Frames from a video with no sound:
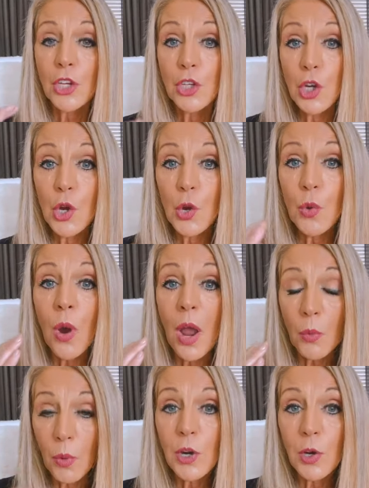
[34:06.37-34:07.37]
you
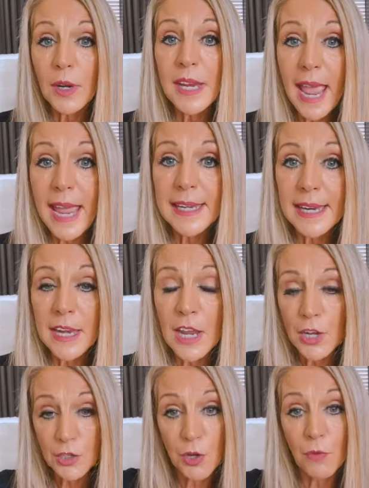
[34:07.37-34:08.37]
were created
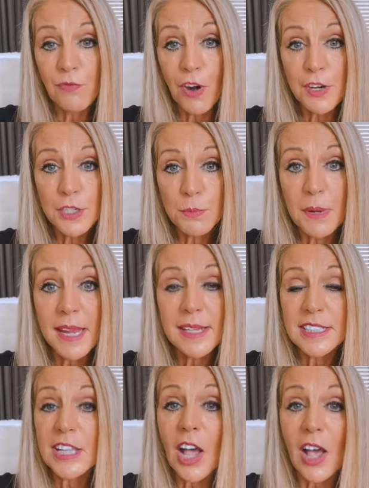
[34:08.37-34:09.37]
to first be a
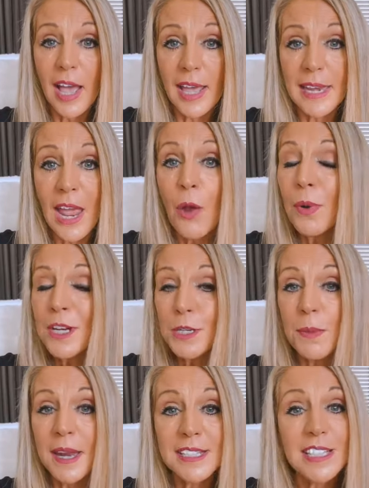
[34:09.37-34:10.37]
son,
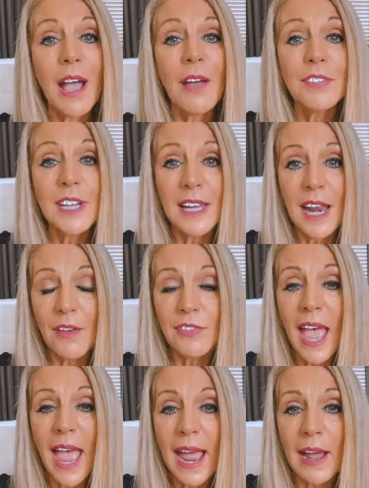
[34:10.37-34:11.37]
which means covenant of
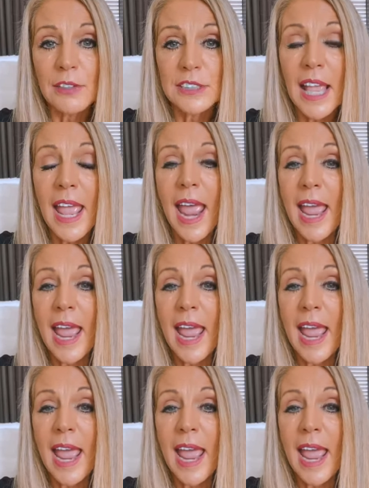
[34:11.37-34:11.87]
the house,